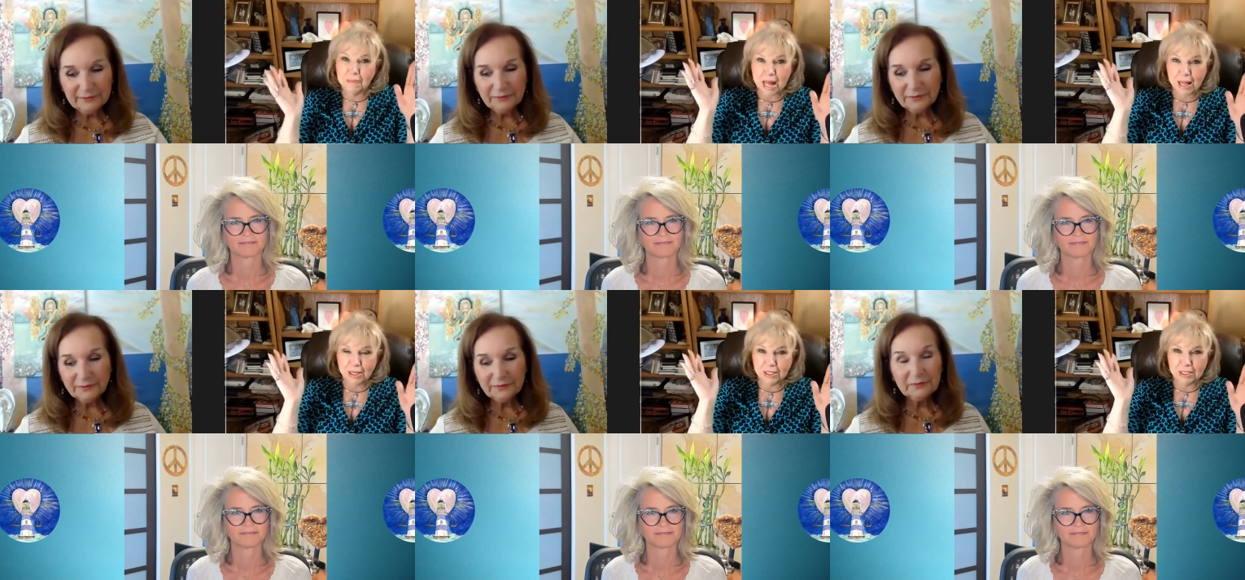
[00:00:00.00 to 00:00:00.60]
Speaker 1: in
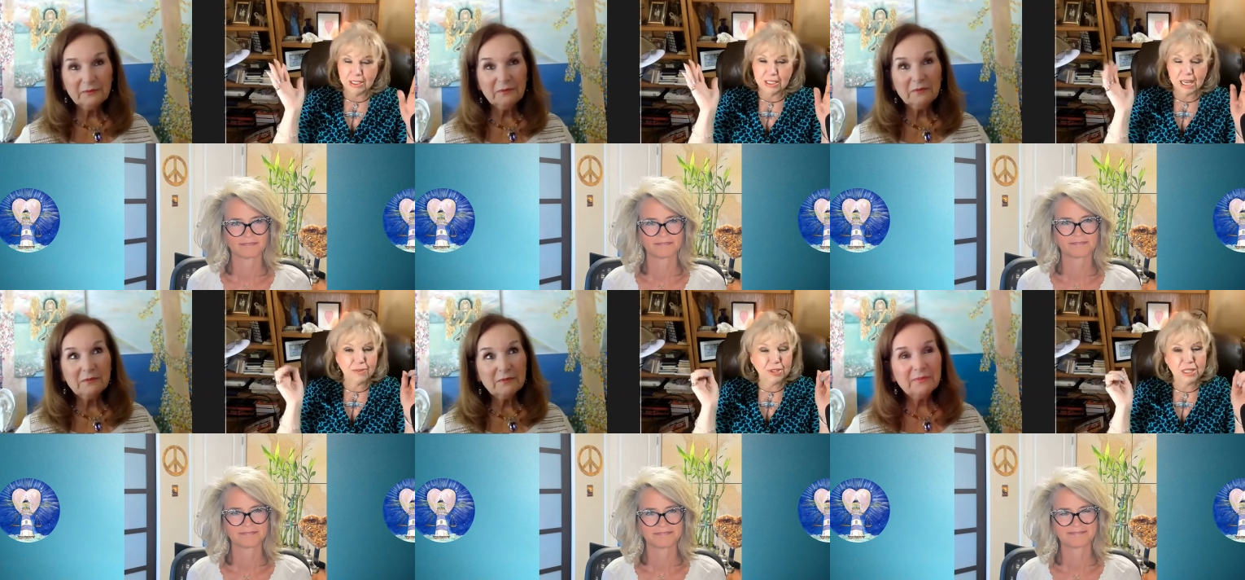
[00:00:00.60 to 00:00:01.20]
balance because
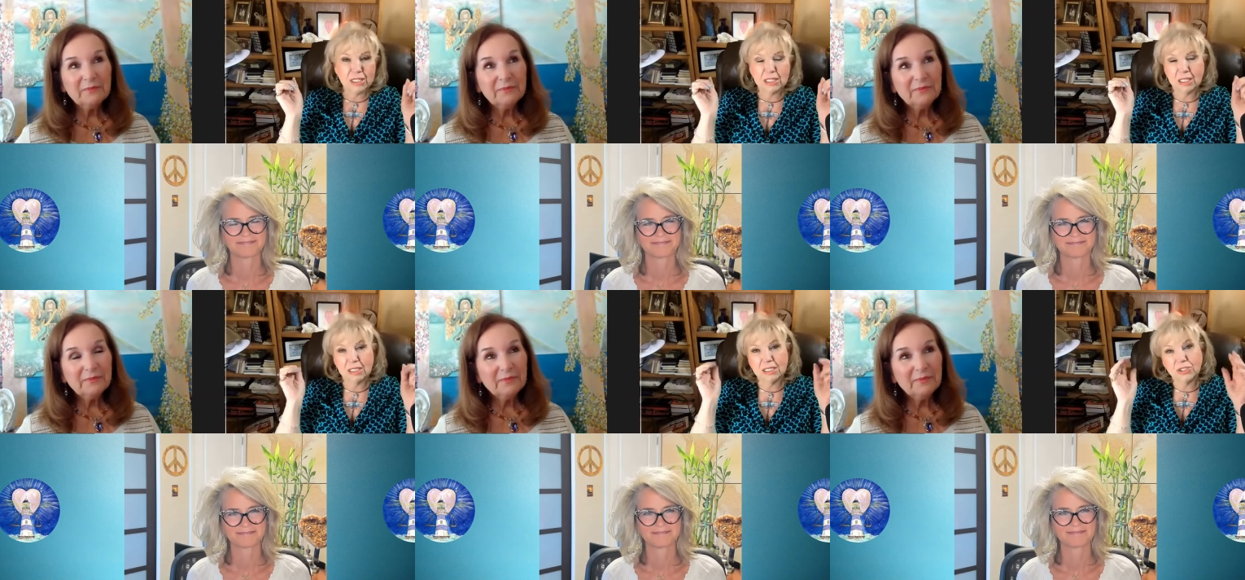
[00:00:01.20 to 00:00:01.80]
everything is
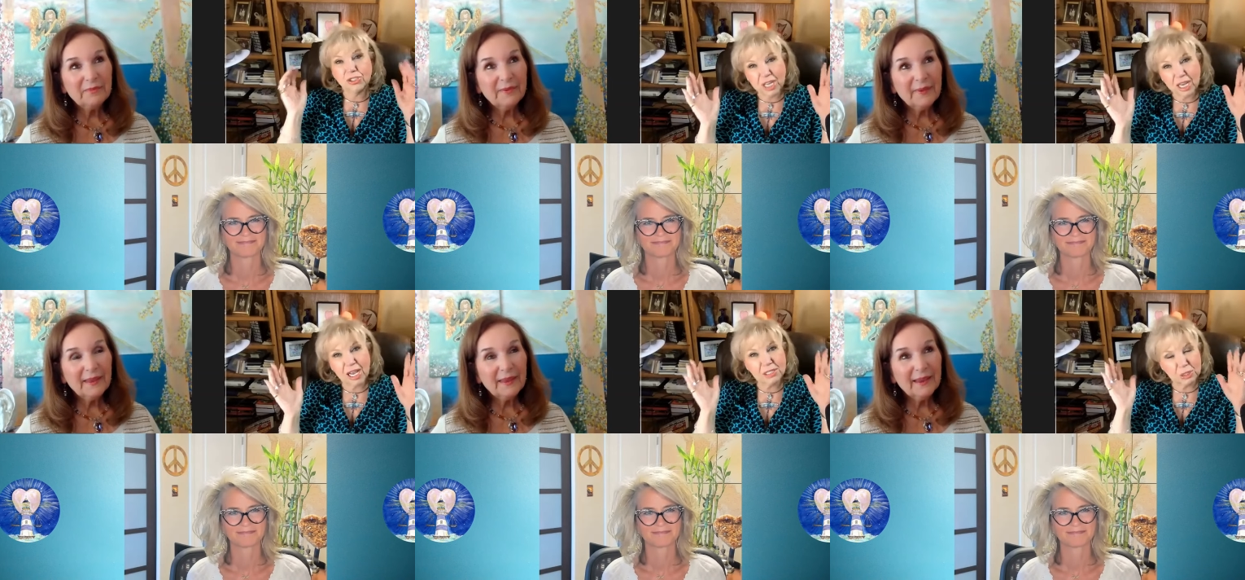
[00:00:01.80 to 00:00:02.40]
in such
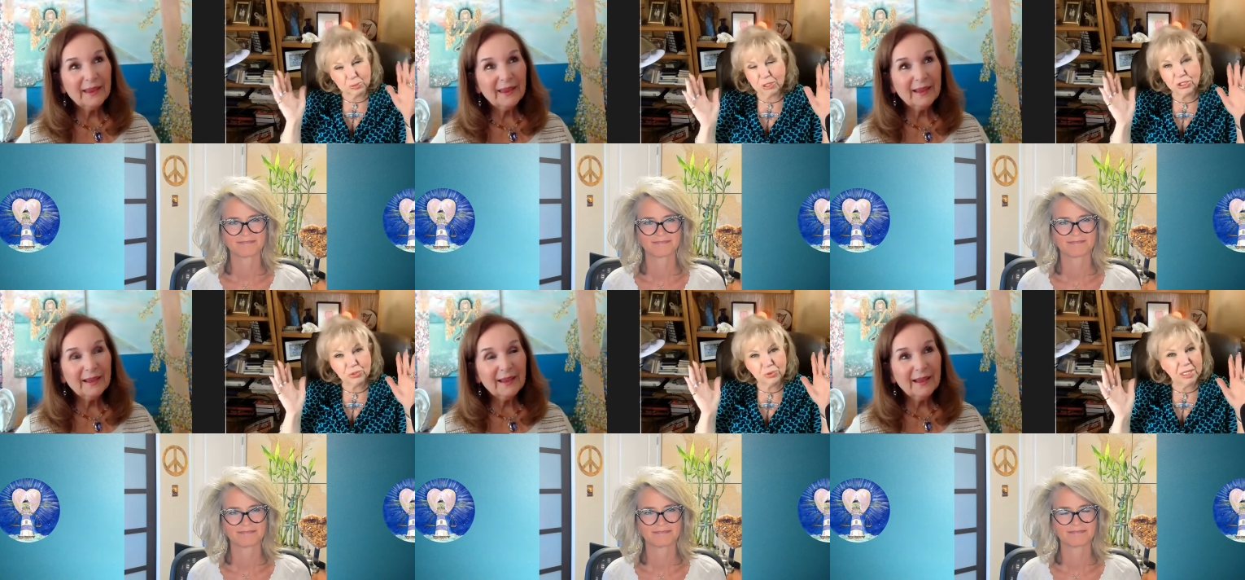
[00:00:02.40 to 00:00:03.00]
chaos,
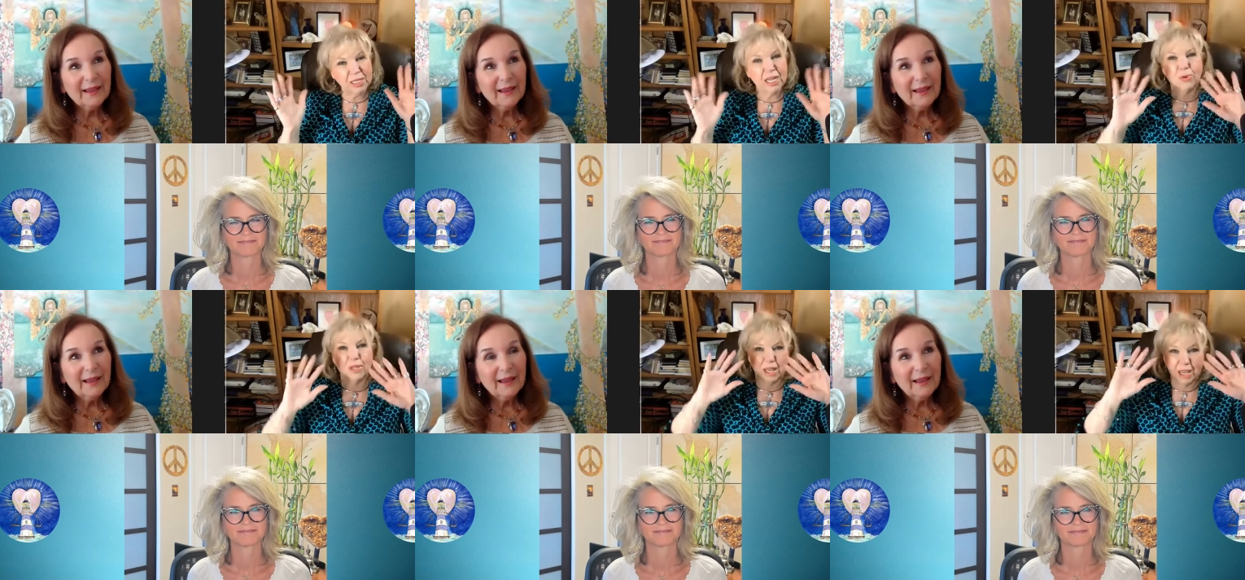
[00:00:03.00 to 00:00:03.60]
especially right now
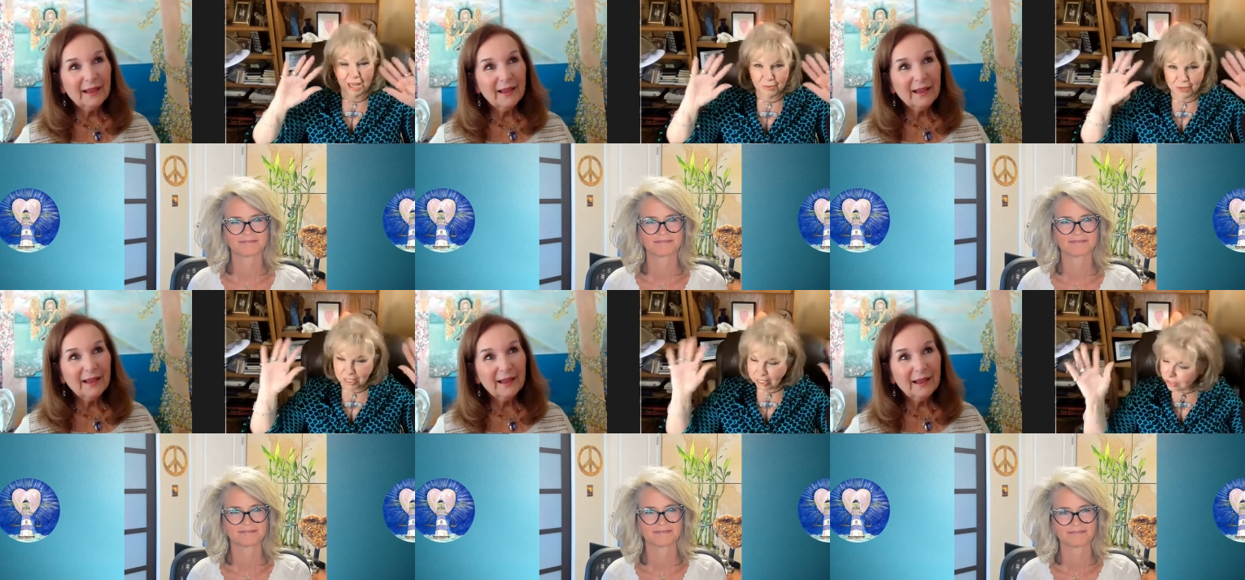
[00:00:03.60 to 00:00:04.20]
with
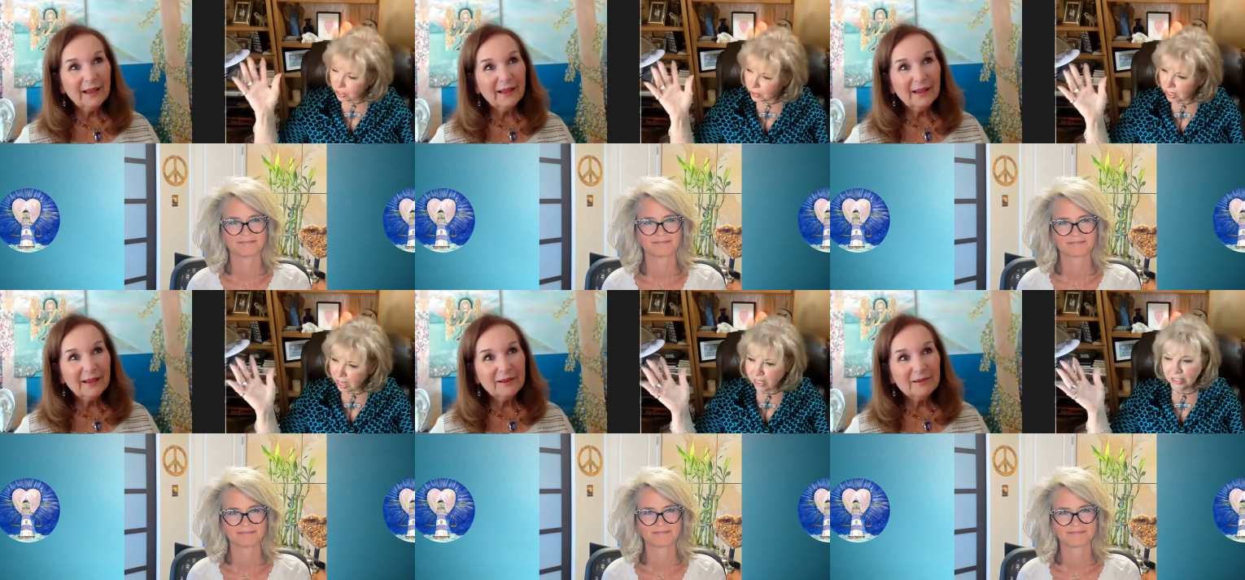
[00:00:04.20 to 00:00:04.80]
everything that's
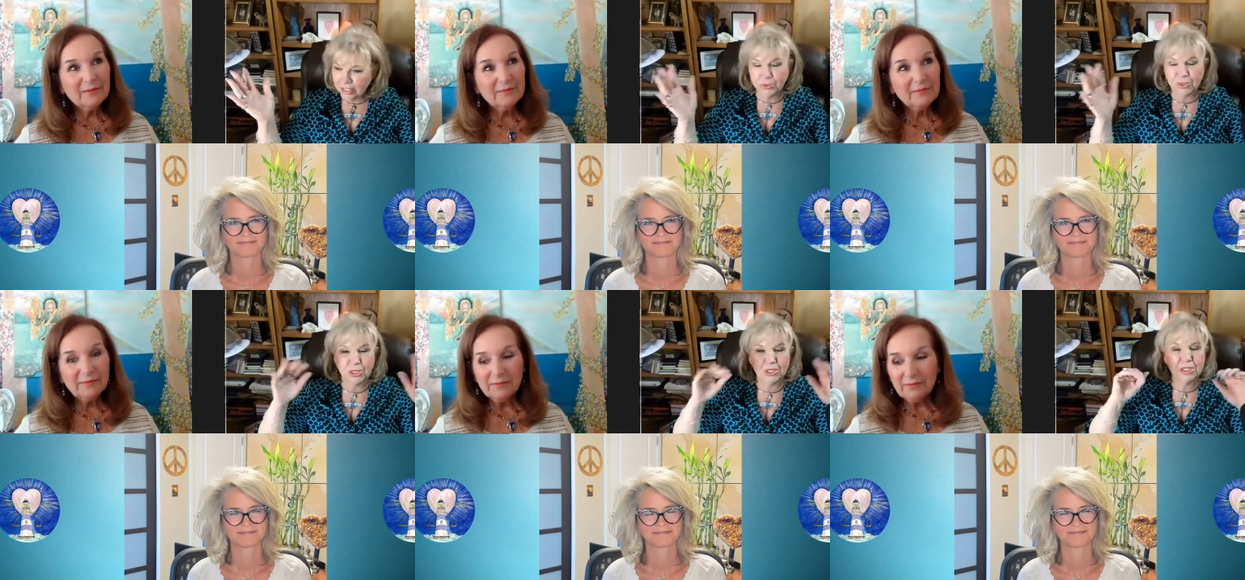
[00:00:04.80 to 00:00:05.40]
going on in the
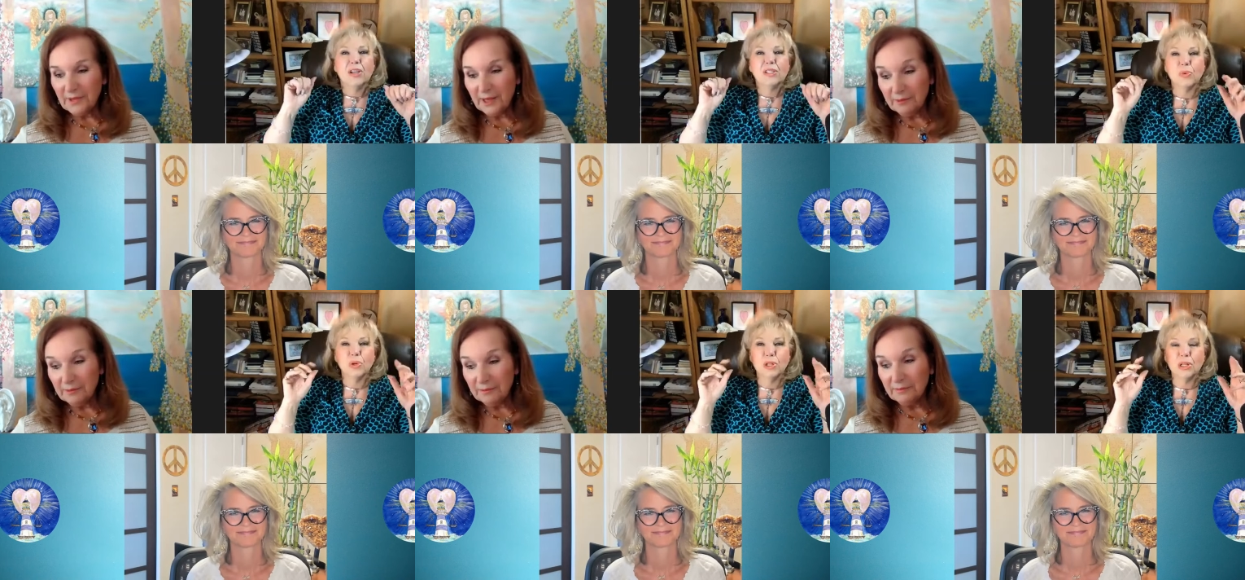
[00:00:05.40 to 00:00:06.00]
world. Yeah. So
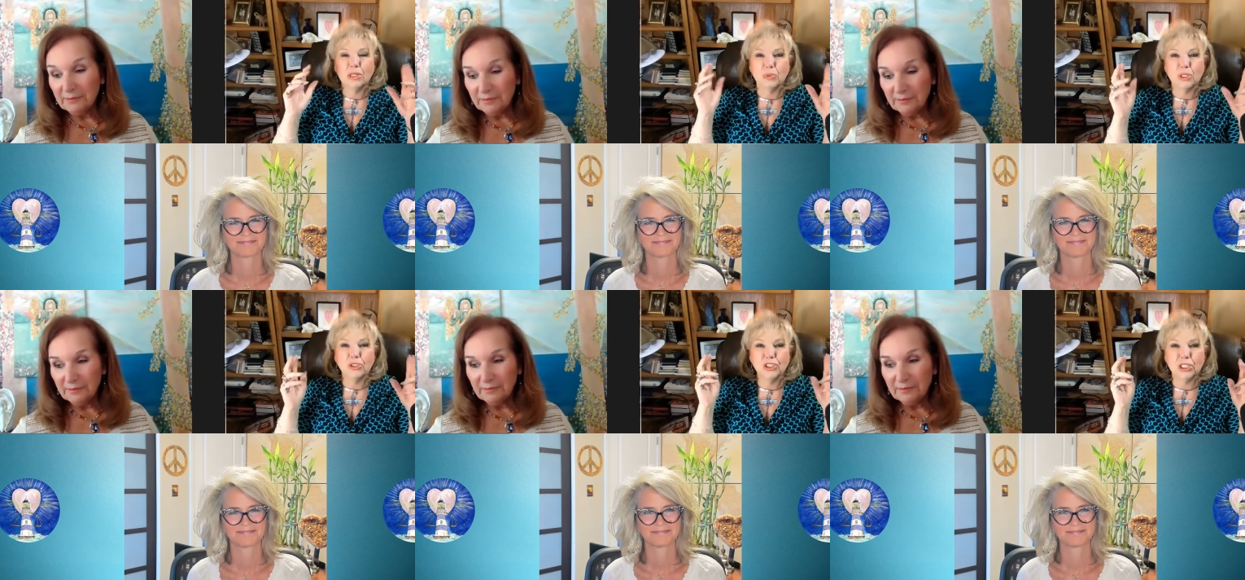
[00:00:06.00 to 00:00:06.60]
we'll
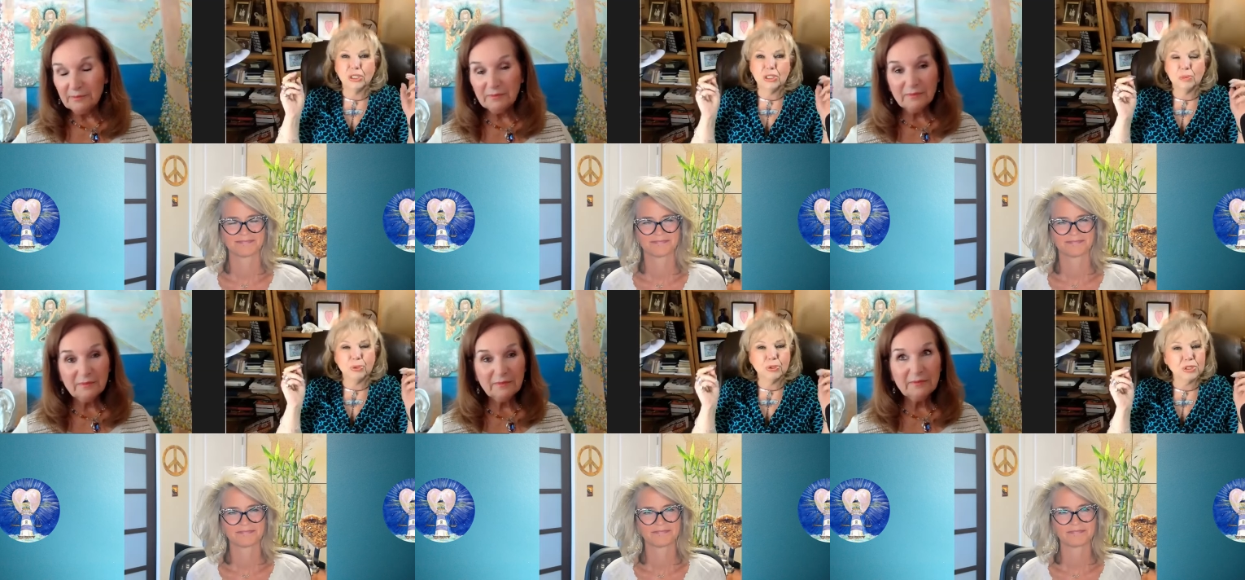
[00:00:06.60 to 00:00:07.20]
we'll share little
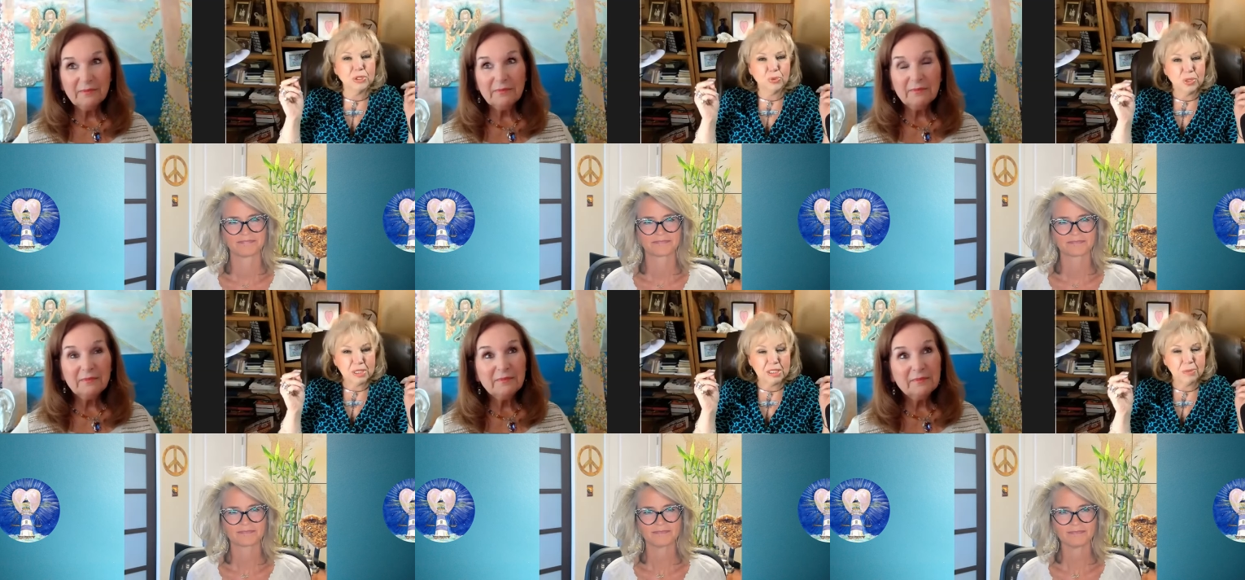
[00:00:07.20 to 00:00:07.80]
pearls of
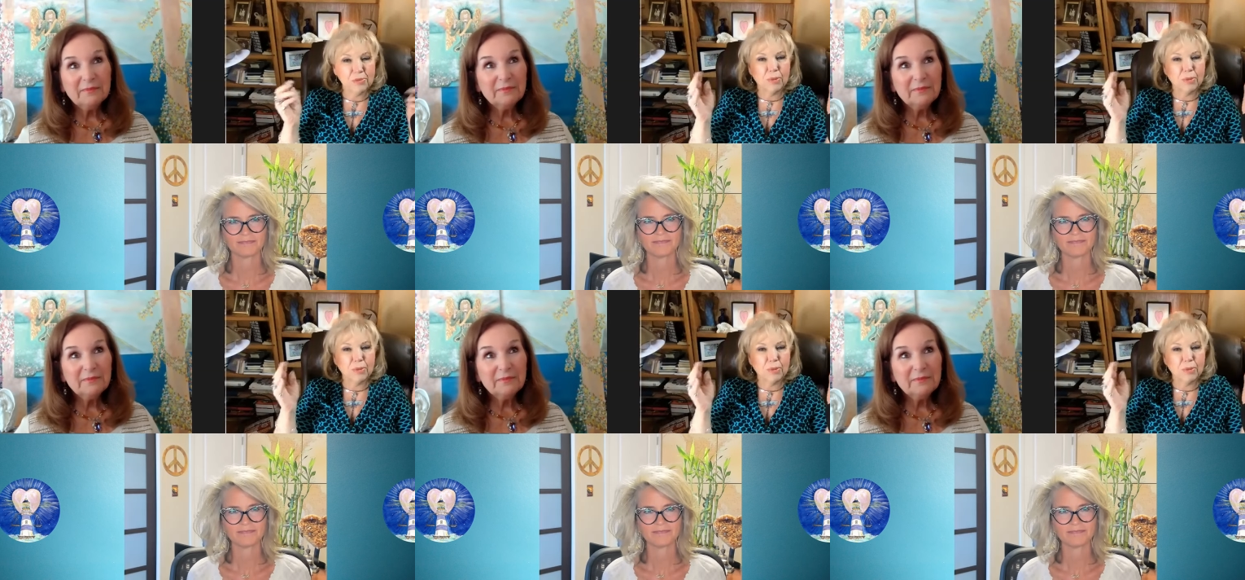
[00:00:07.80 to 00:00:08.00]
wisdom